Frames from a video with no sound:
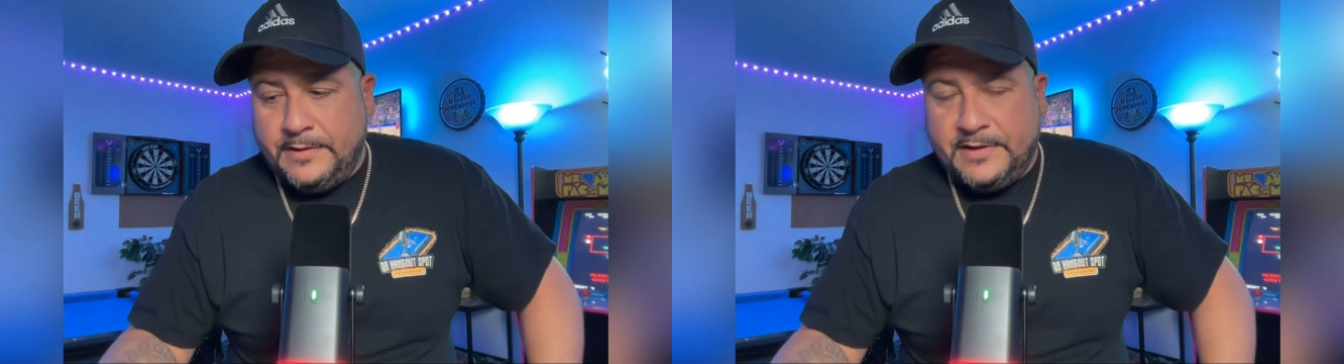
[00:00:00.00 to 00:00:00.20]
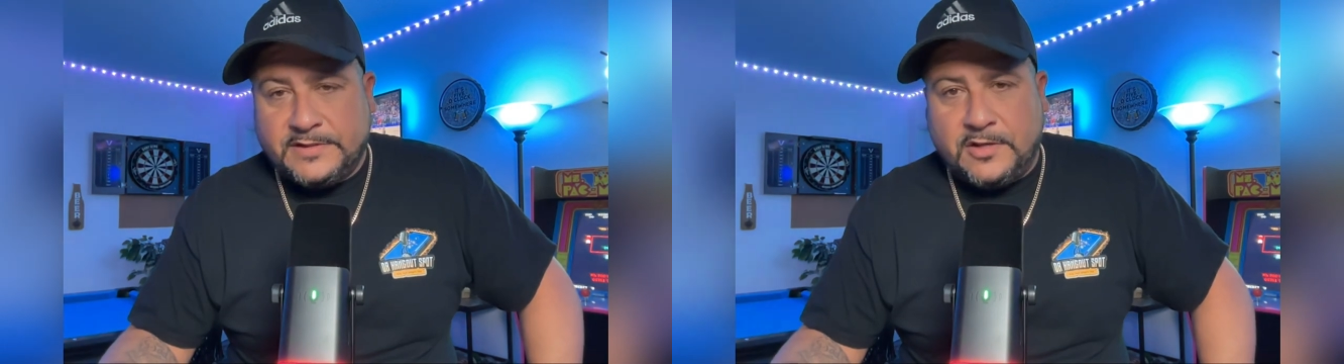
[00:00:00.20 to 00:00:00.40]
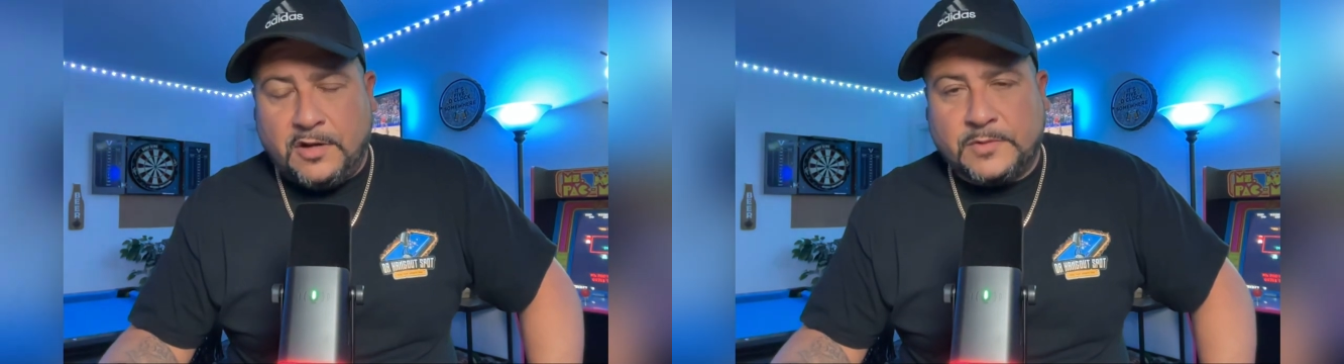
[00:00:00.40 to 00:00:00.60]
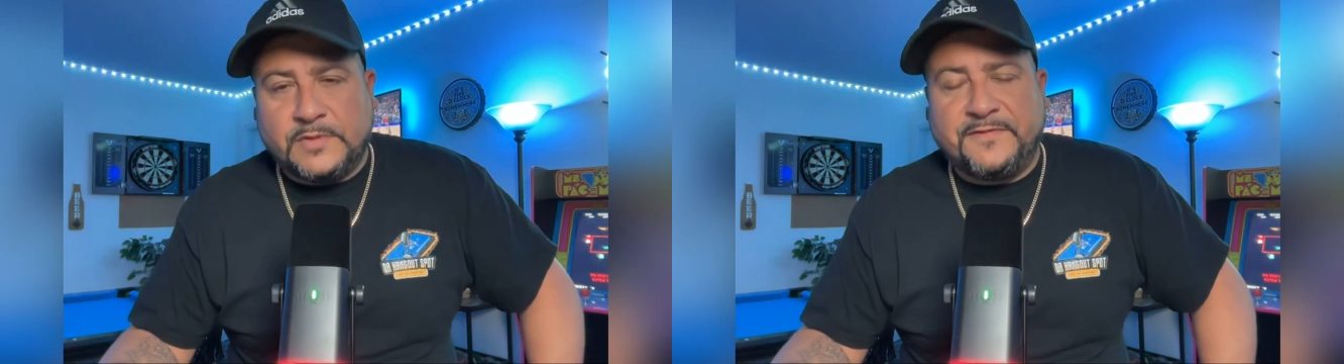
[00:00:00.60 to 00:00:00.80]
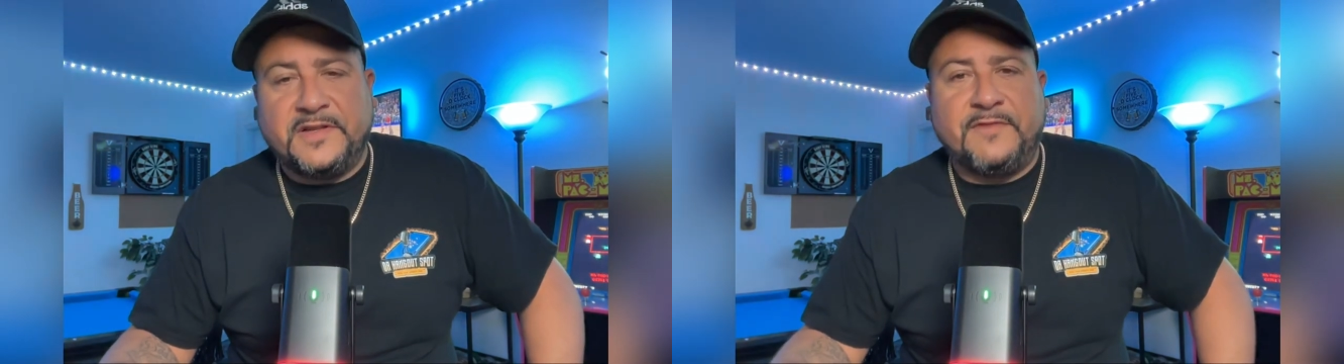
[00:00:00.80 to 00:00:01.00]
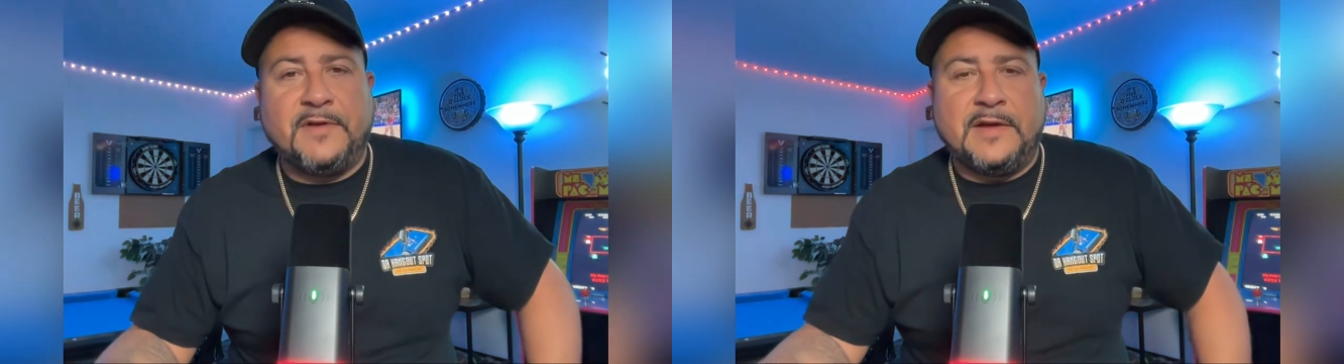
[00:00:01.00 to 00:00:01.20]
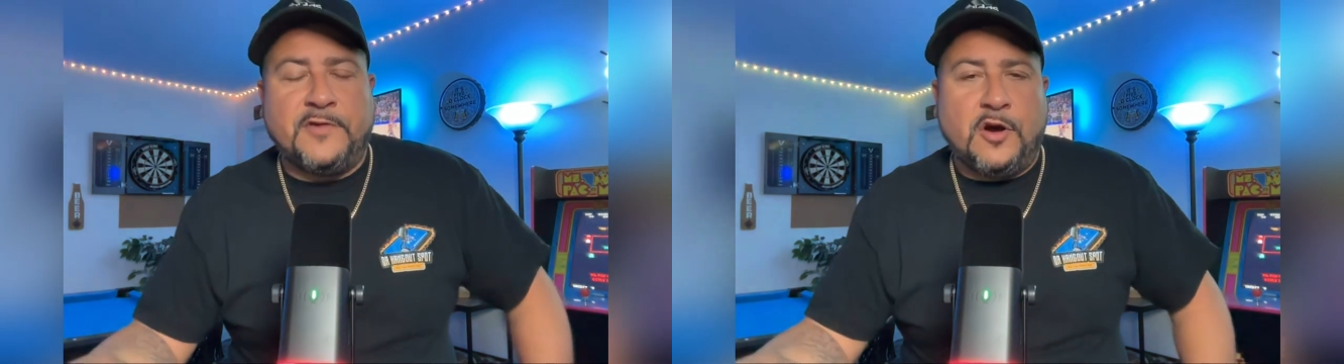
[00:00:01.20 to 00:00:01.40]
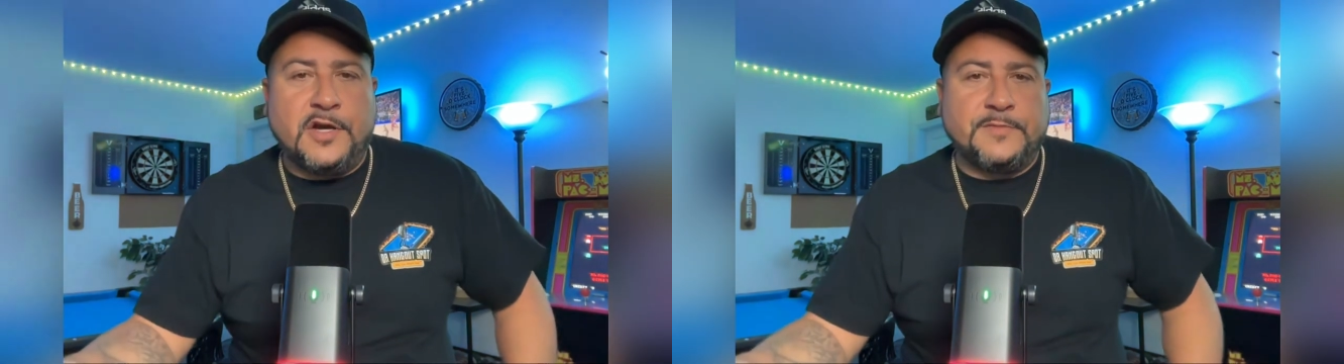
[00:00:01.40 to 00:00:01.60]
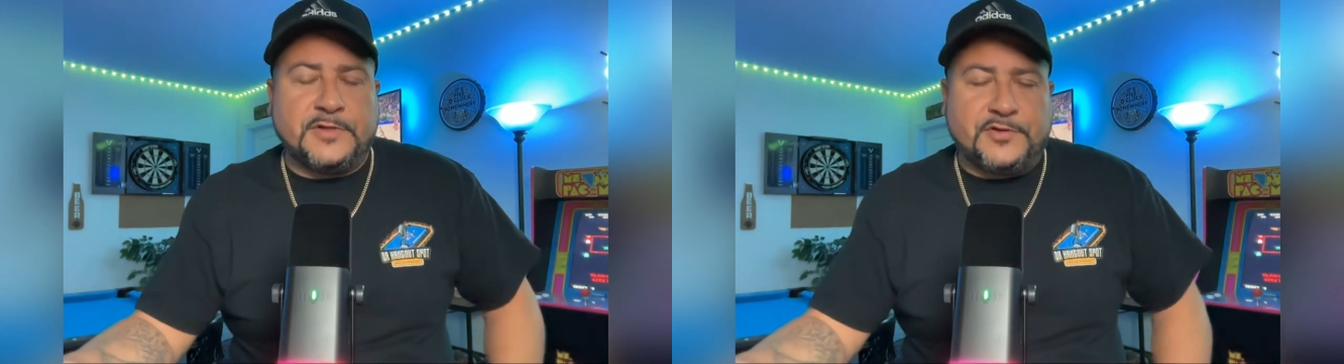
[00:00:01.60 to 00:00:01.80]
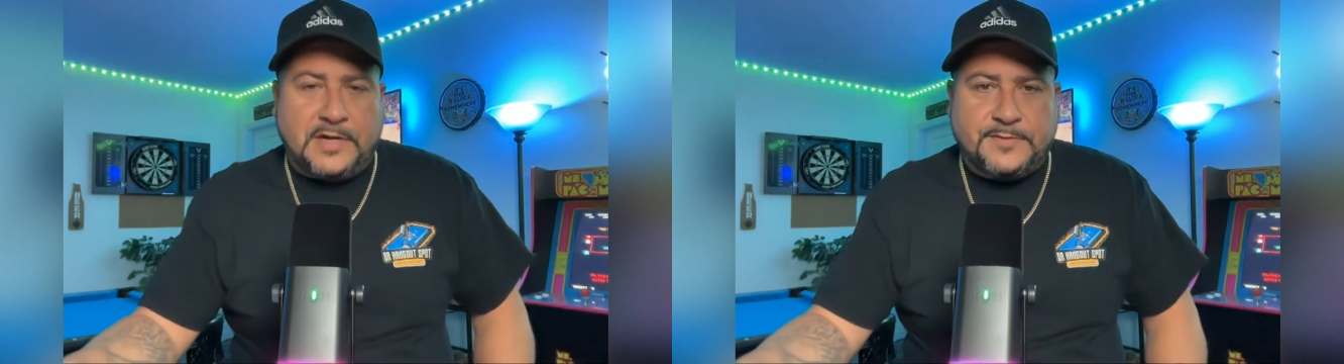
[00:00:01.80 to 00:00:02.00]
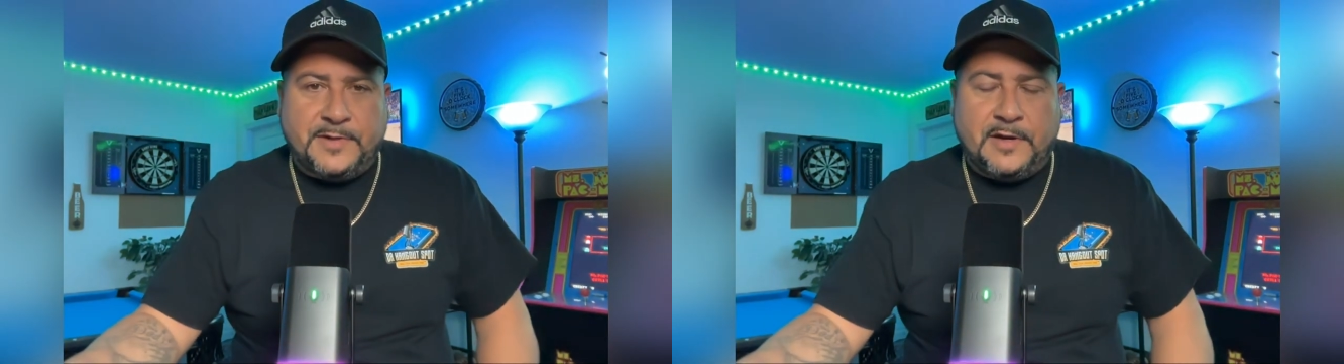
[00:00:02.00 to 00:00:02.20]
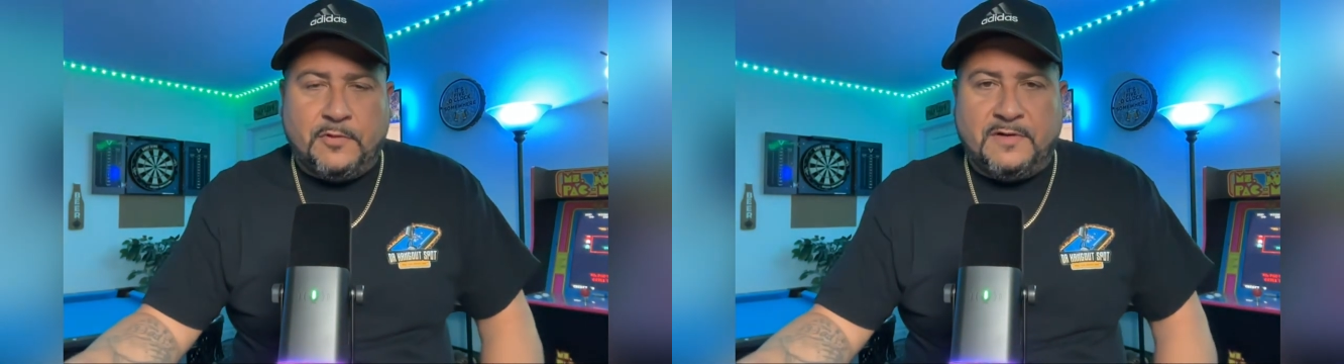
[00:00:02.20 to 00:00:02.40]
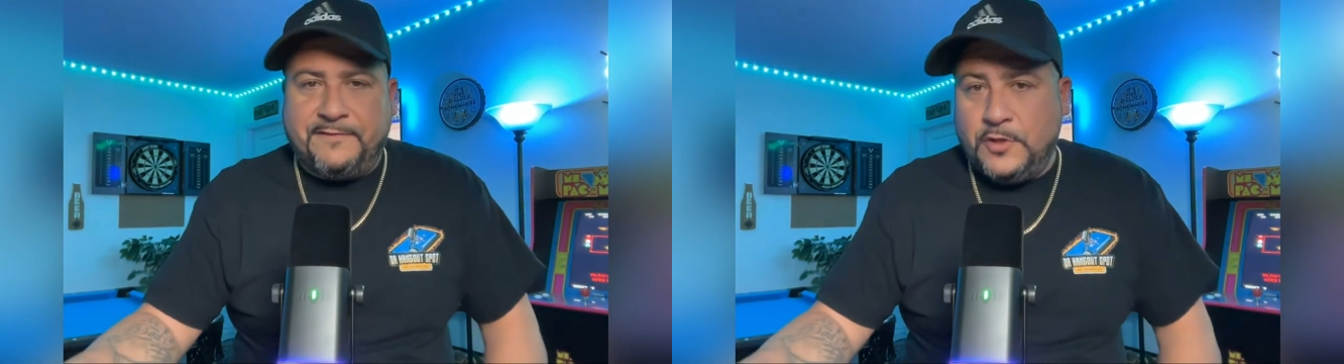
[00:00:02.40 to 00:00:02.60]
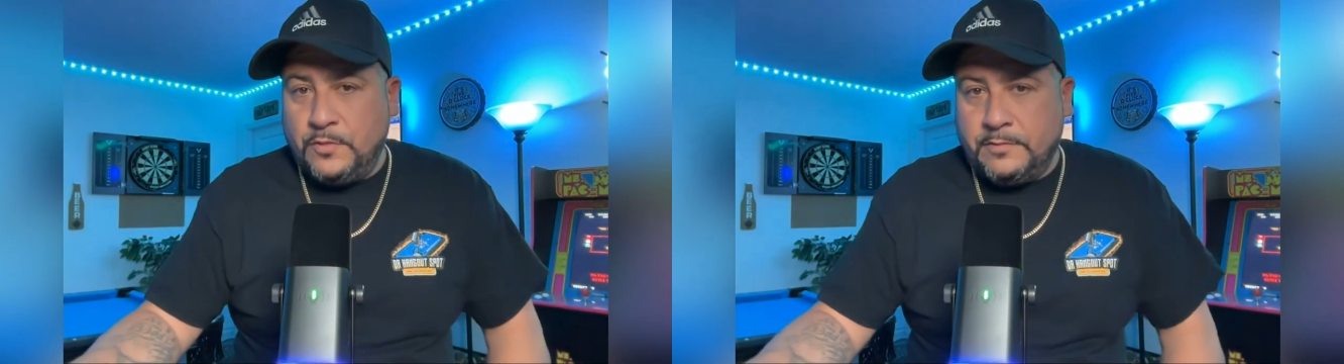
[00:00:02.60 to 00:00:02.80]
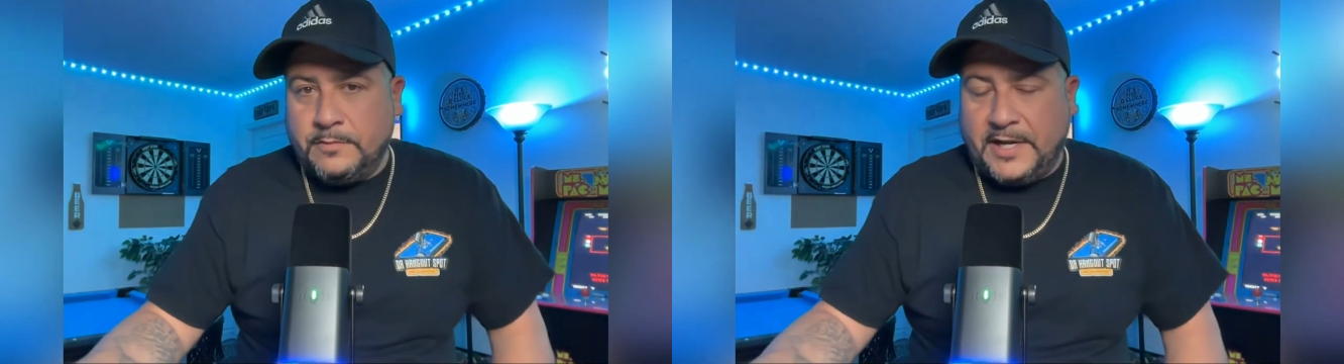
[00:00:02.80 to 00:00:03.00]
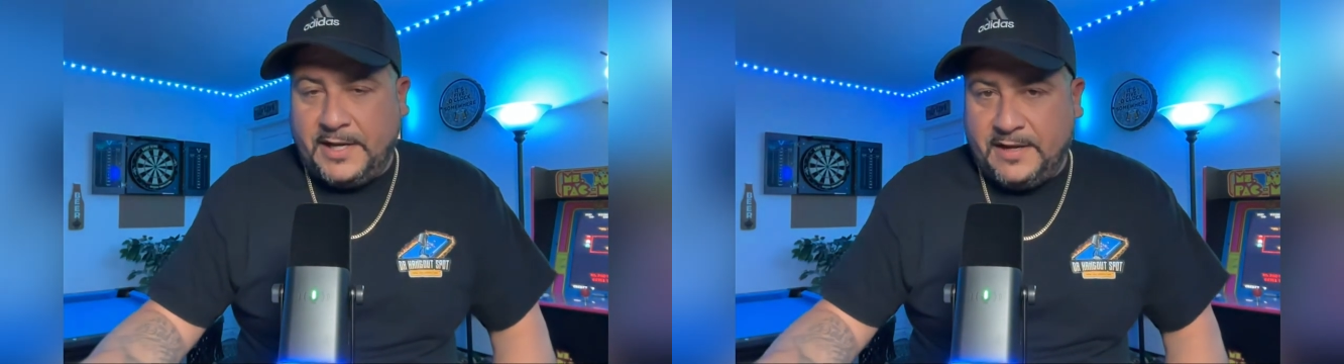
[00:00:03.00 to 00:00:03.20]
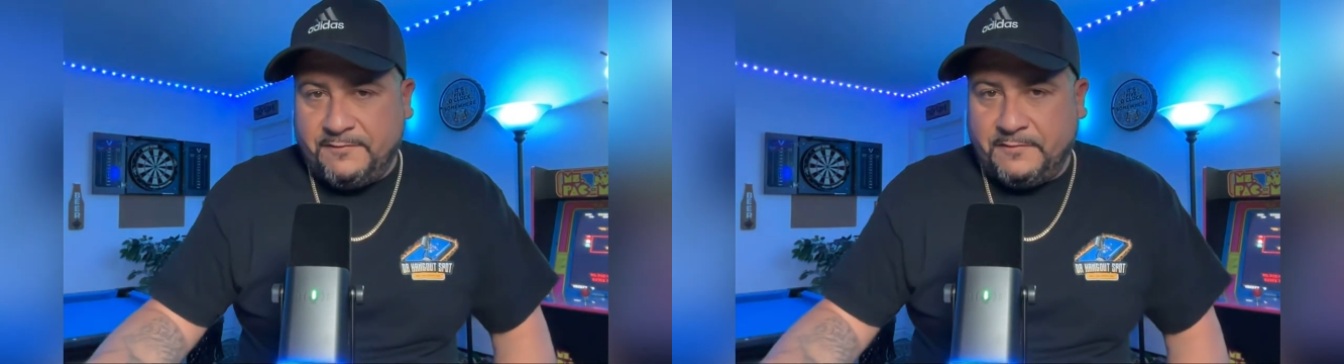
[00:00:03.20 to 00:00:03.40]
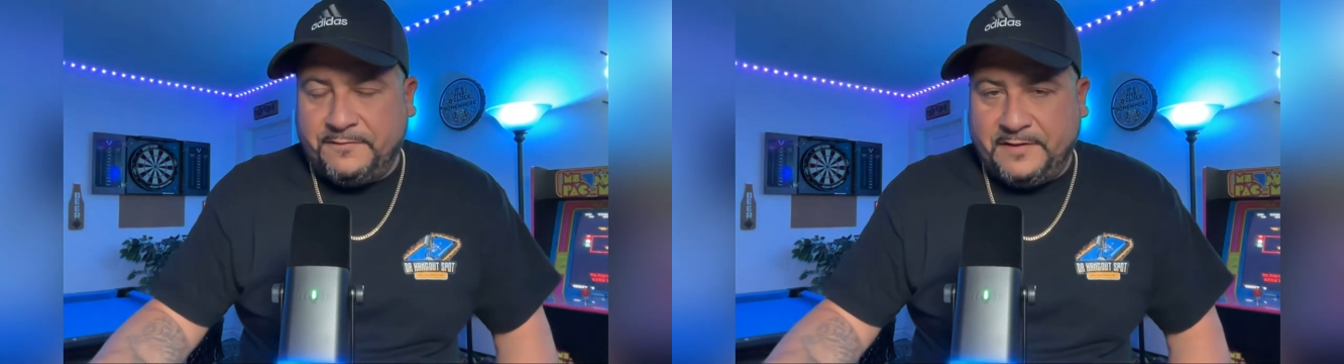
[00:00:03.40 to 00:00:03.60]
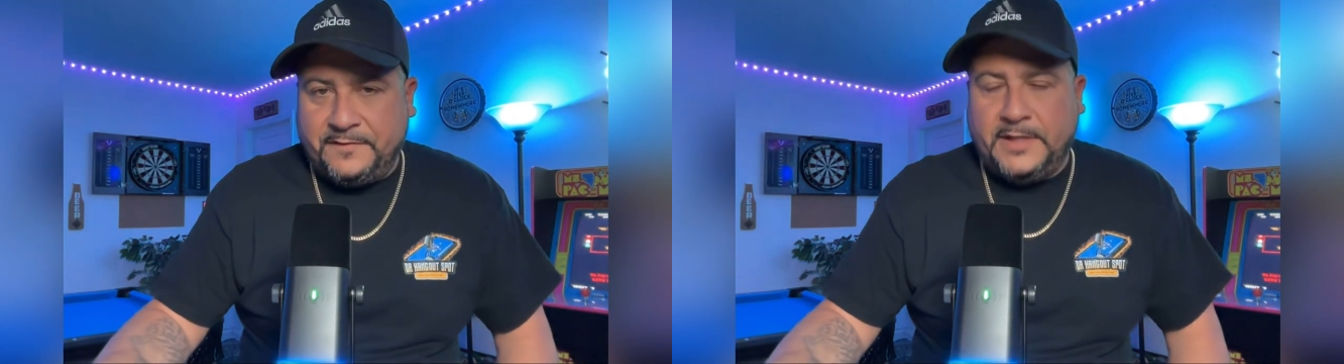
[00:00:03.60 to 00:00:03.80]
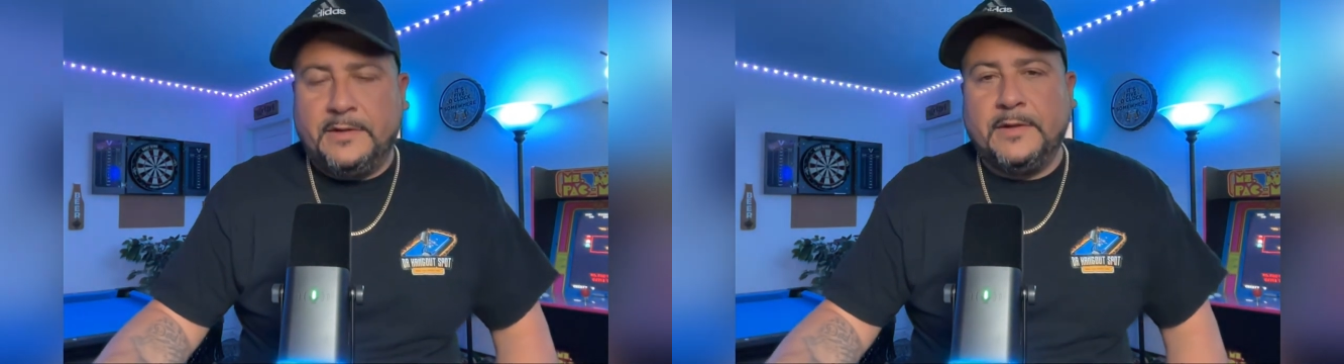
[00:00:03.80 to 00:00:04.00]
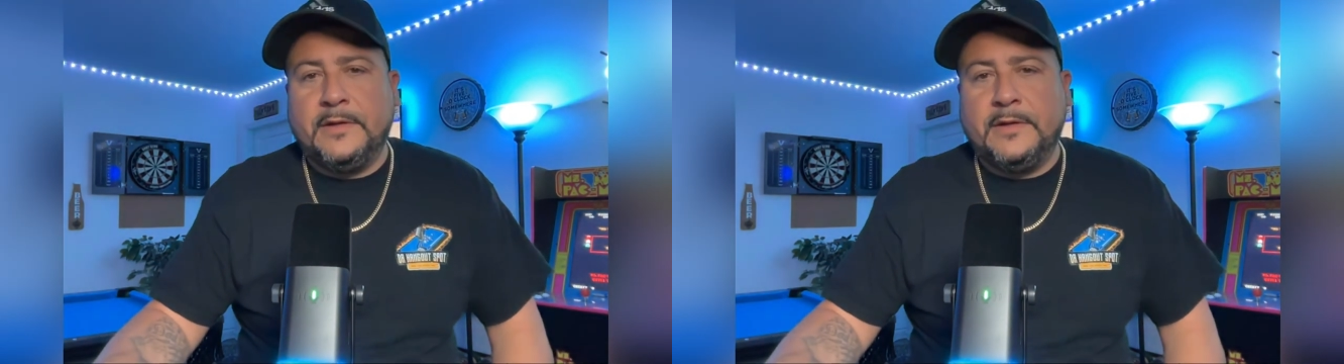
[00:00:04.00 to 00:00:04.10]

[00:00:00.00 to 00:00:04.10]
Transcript: His longest was 55 yards, but trust me, there were a few that he hit from 50